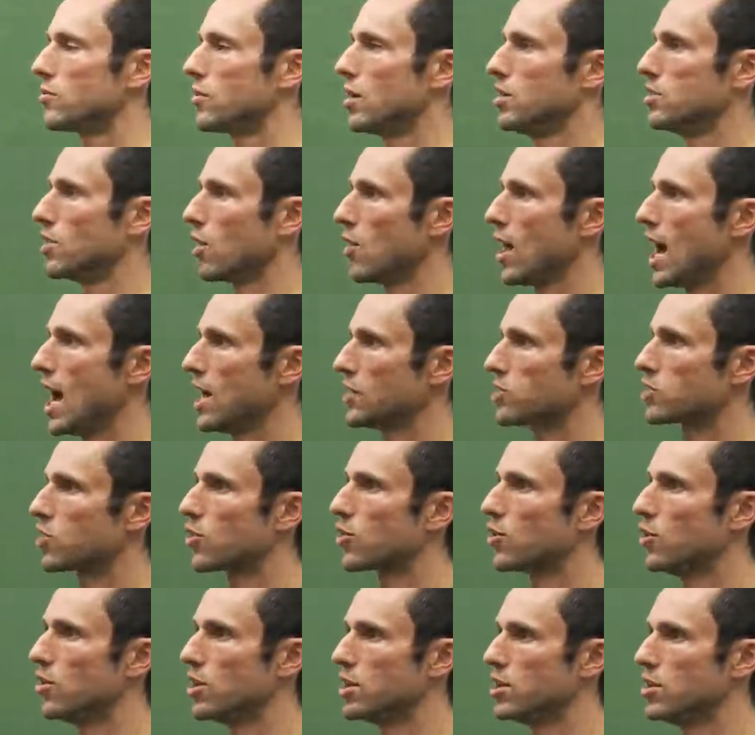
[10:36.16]
the
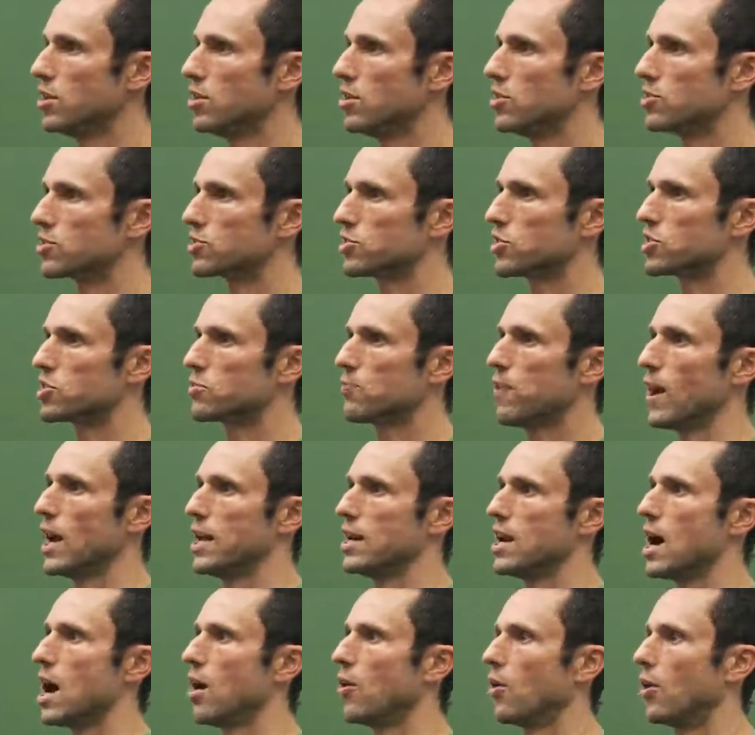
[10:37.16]
last 30 years,
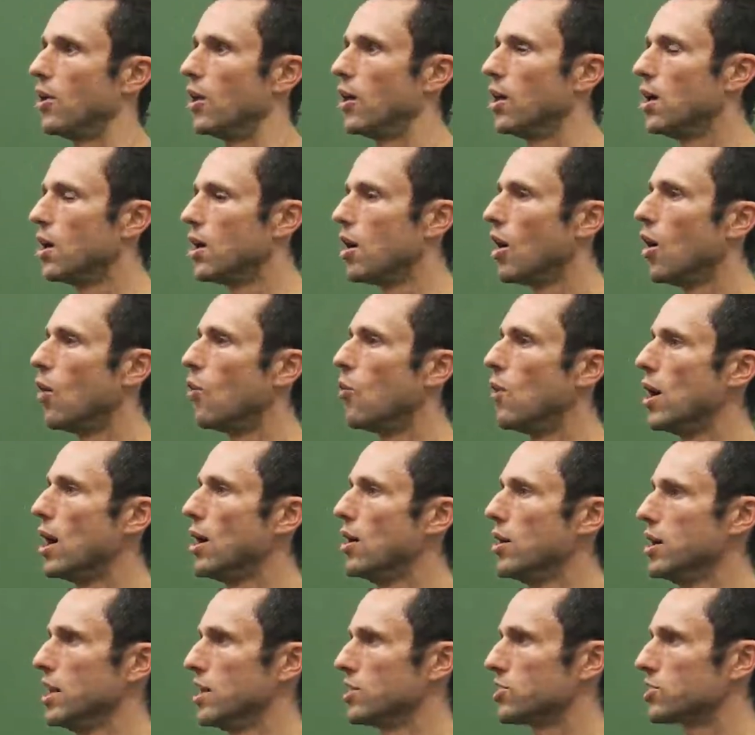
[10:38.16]
despite our
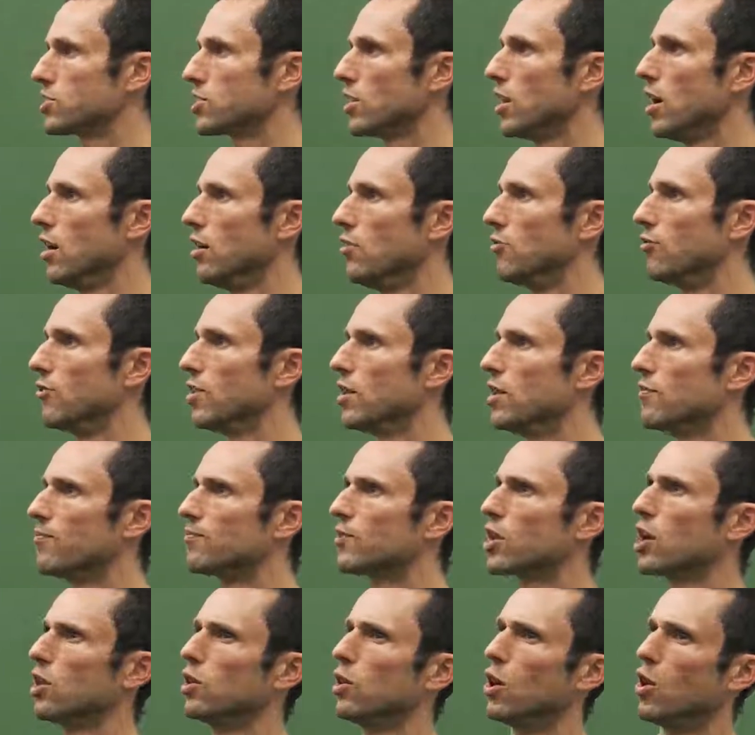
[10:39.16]
awareness of
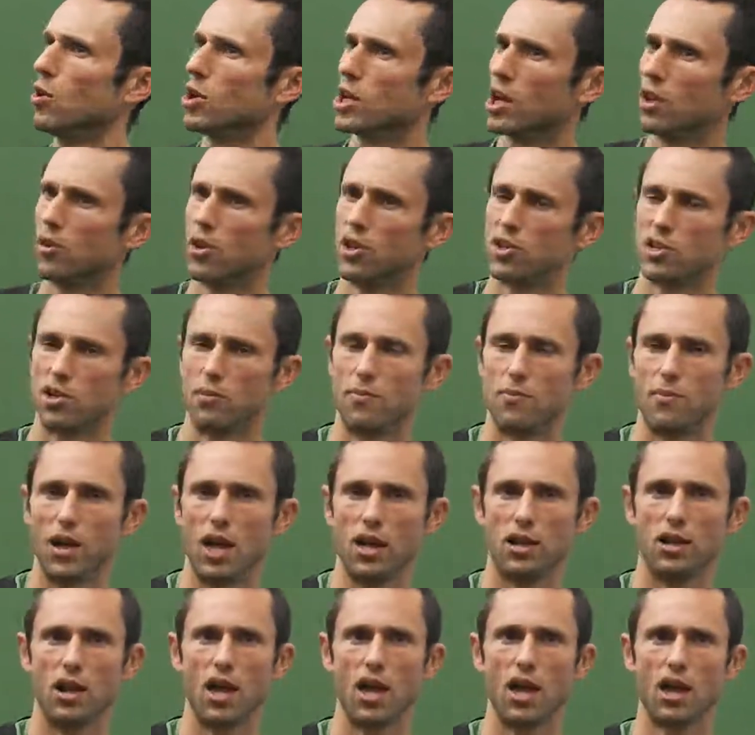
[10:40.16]
colonialism
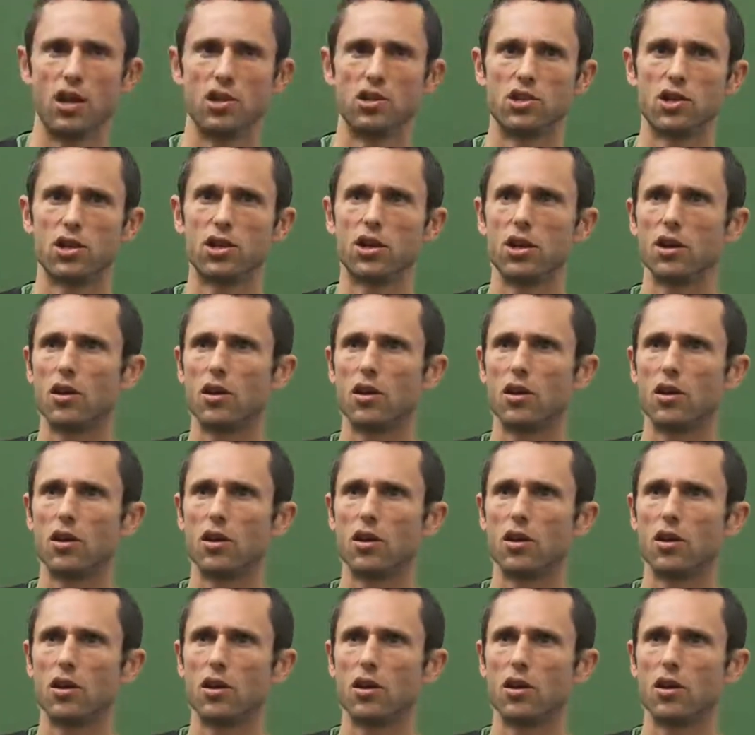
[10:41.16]
and